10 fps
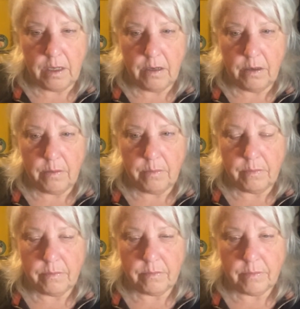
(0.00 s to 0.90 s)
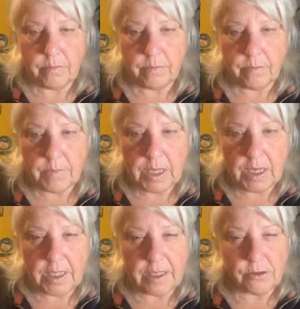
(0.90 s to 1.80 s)
I
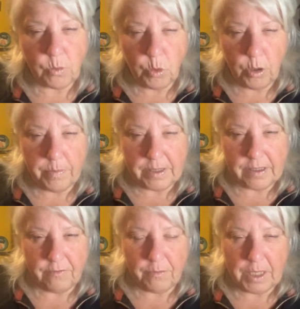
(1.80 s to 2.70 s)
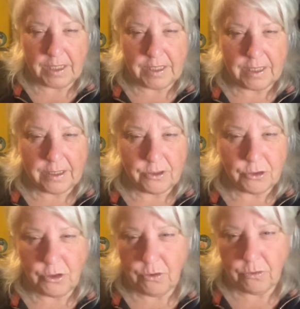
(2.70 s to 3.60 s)
think there's a word missing from that sentence,
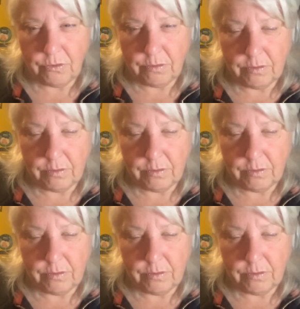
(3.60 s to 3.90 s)
Joan.